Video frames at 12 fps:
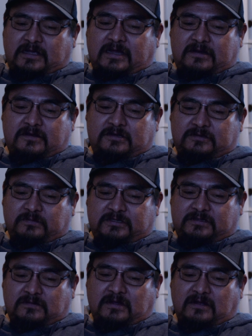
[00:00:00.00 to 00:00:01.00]
Yeah, we
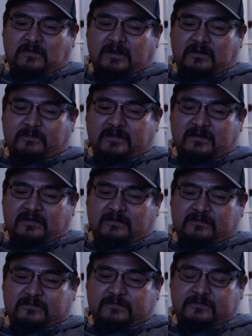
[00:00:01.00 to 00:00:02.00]
still got quite a bit
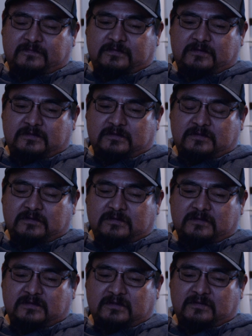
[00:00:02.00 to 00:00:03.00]
of
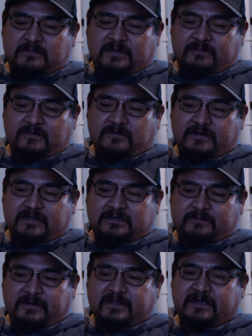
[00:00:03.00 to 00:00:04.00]
people who can
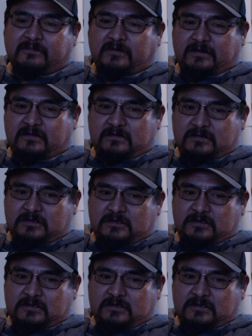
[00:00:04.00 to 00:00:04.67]
speak it, but